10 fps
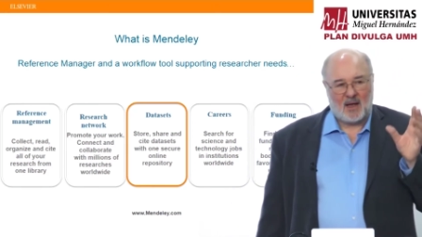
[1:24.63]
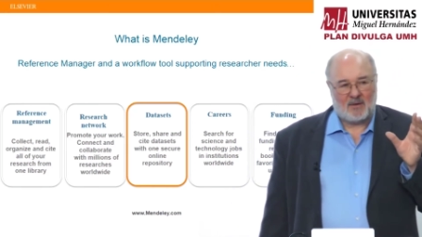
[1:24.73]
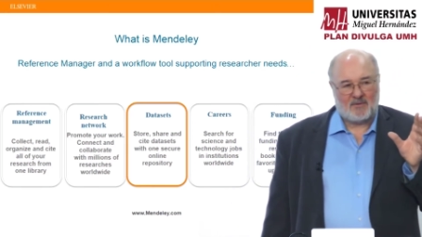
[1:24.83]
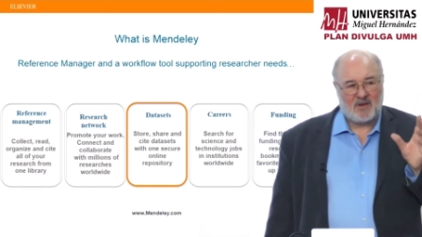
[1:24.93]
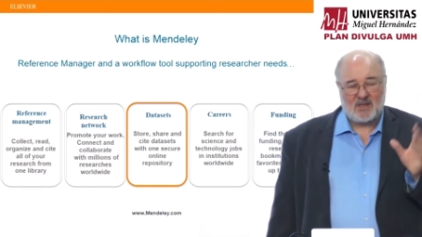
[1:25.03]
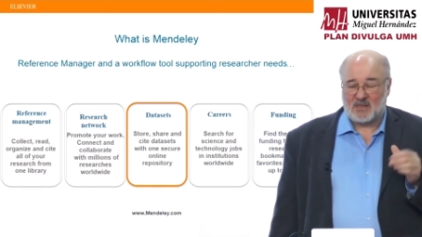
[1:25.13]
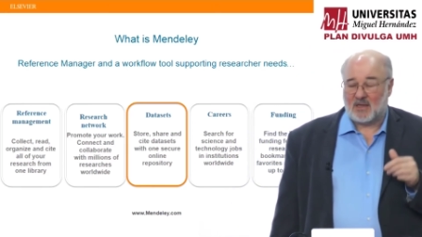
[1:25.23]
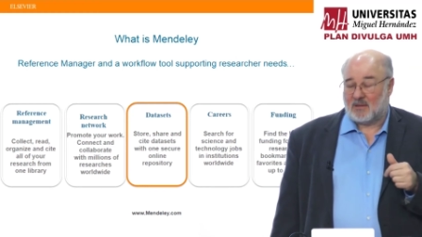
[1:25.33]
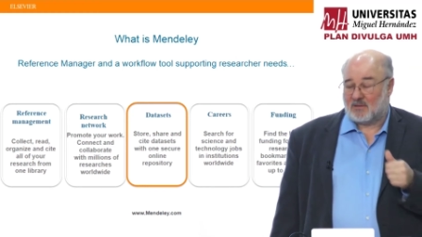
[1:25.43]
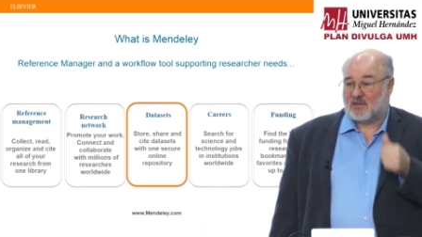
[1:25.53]

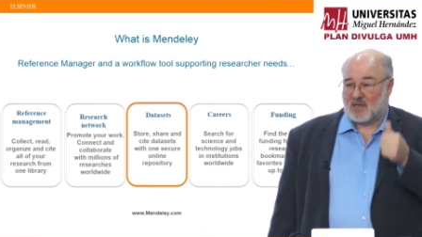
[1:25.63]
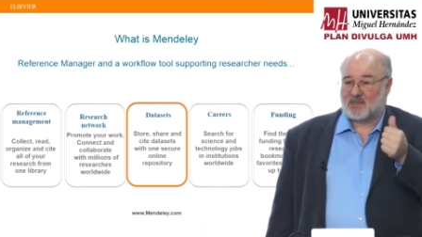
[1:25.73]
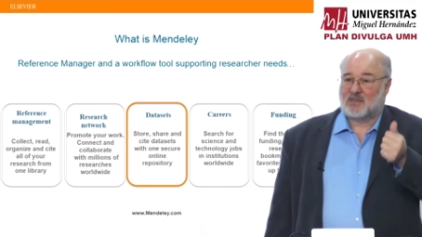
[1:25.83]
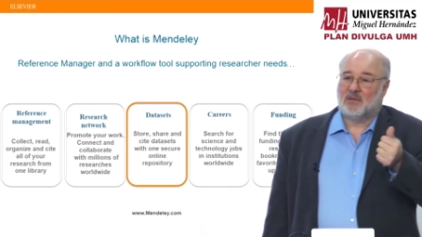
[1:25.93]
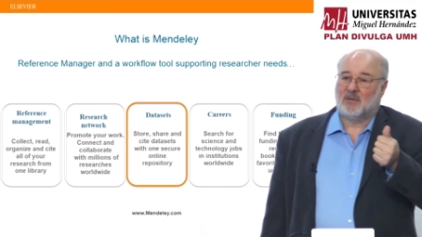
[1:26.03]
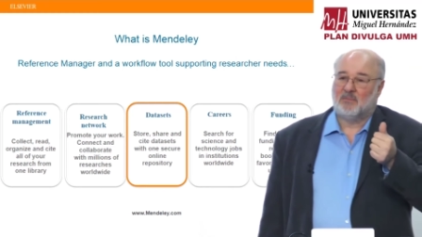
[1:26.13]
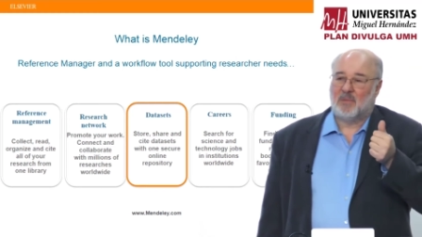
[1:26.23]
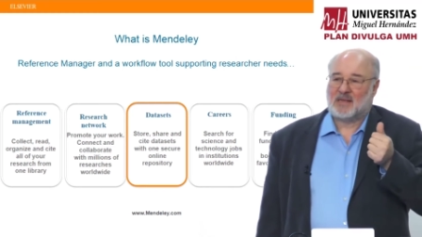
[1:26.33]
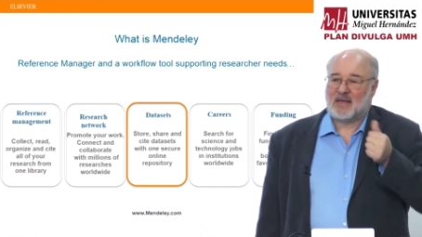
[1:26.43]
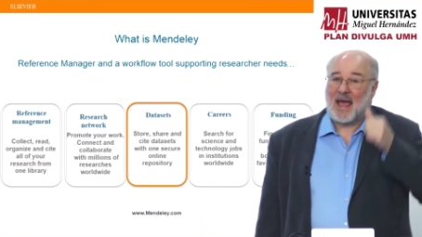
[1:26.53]
firstly, just to
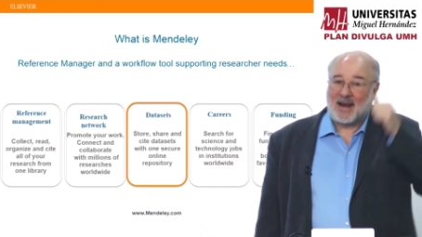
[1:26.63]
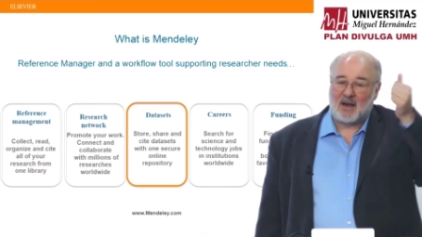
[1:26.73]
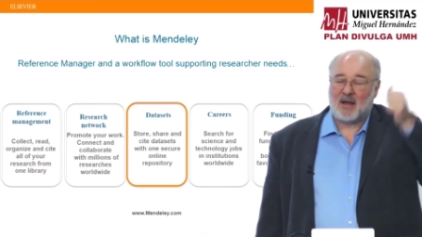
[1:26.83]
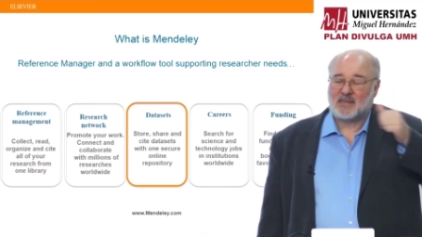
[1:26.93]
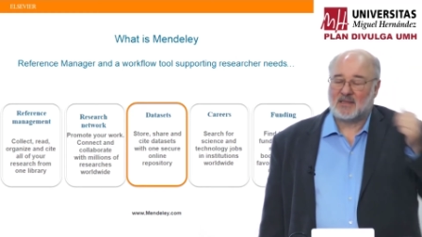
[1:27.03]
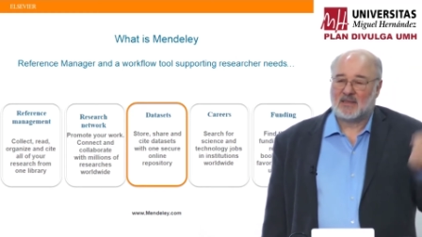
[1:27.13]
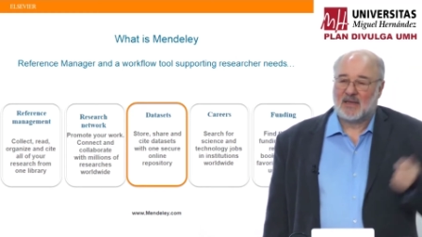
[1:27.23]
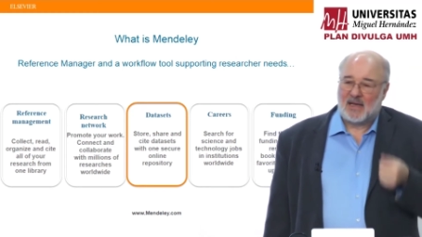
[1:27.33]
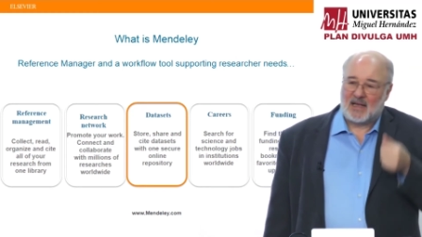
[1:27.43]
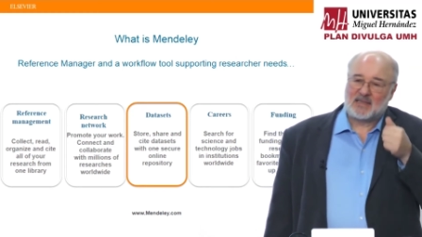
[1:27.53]
better analyze it,
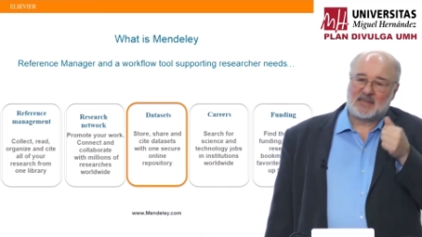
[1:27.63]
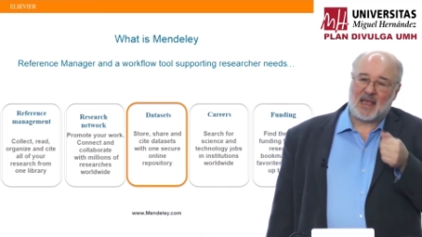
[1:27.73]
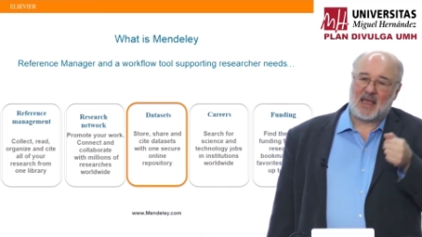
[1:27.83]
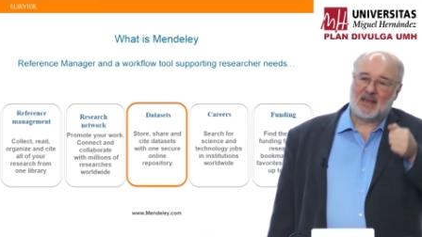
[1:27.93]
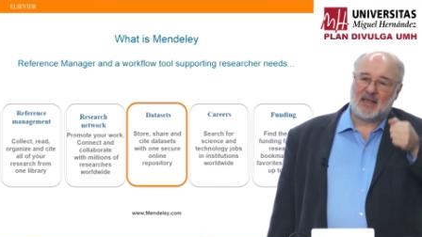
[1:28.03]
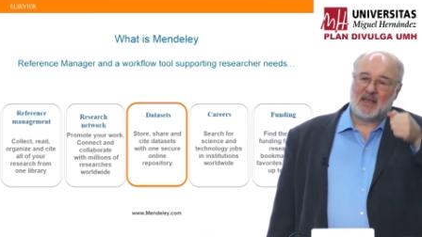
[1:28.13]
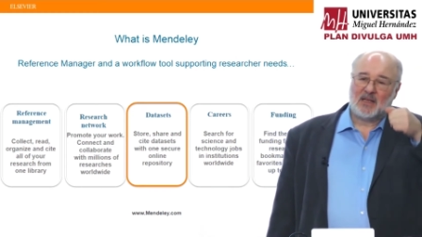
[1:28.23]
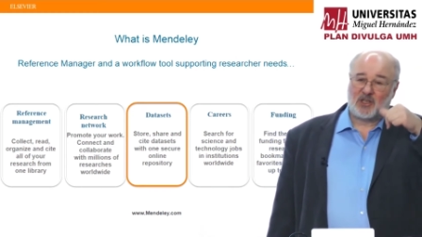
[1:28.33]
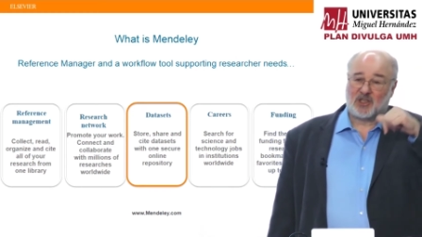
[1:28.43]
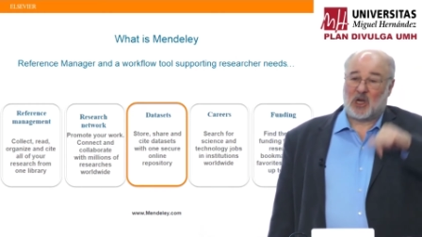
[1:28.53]
and secondly,
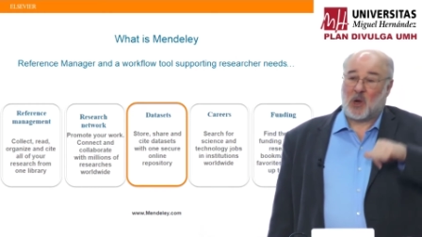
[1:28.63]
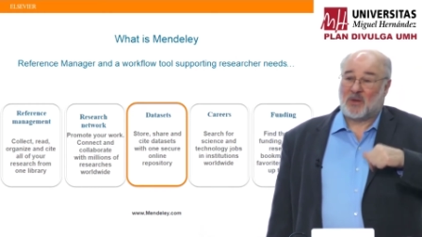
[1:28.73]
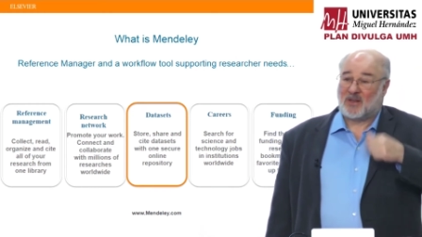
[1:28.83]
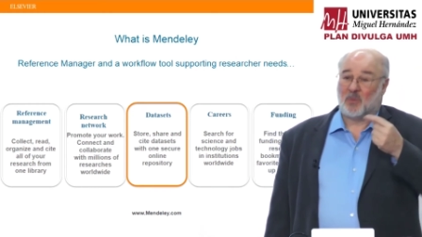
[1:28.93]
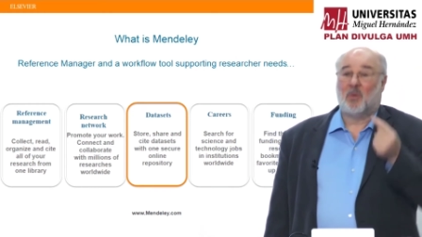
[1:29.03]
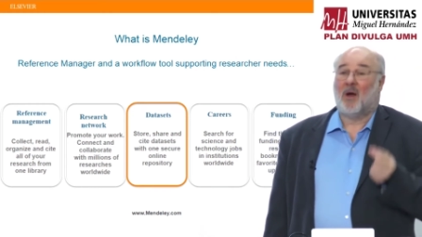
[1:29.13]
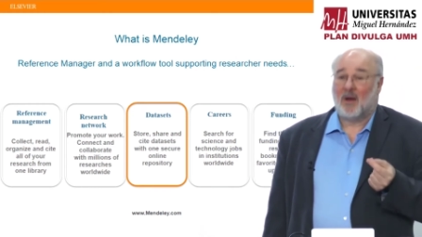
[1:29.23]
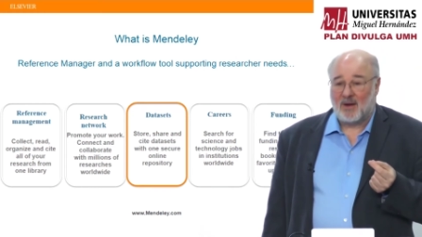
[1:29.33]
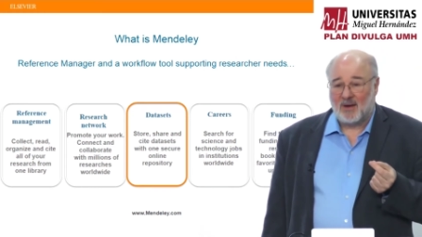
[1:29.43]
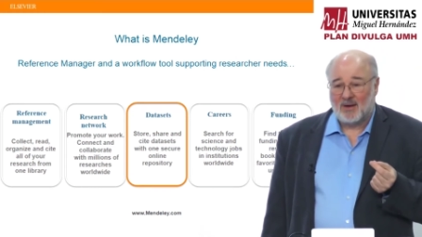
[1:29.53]
to show you did the
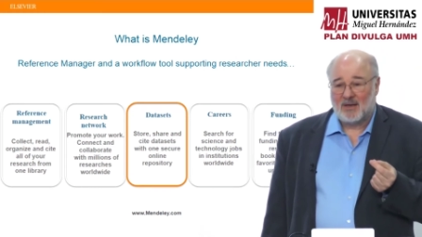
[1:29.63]
work.